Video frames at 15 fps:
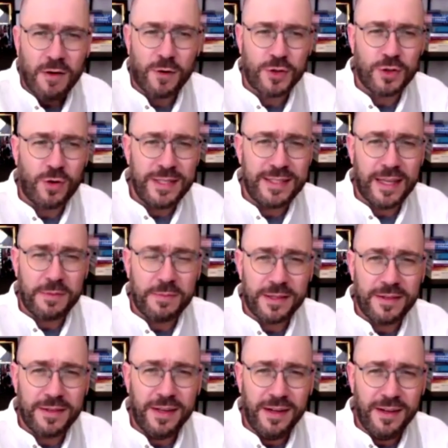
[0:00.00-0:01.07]
for solid state
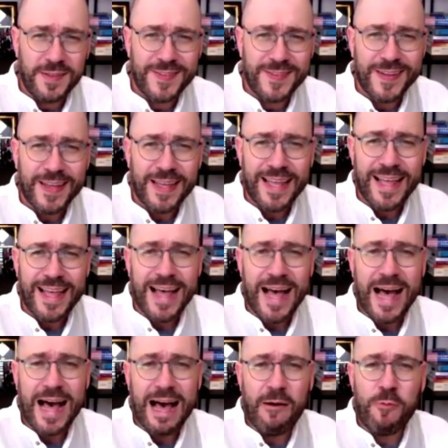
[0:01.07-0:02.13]
materials.
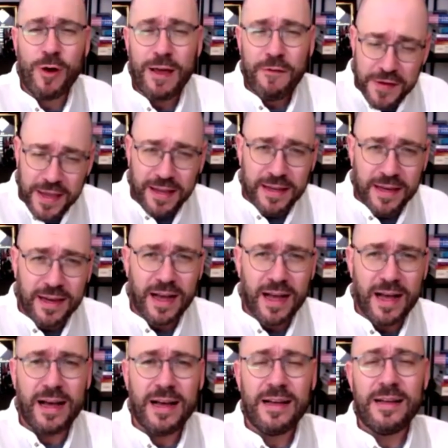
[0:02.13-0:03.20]
Uh, but I think
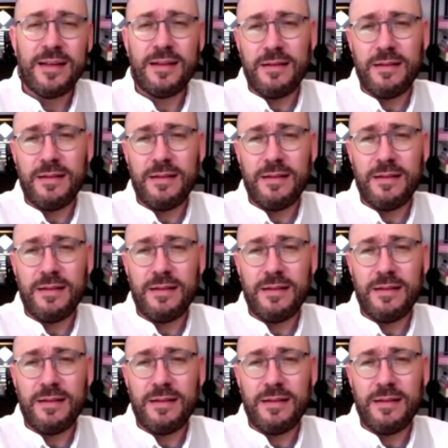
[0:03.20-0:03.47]
uh,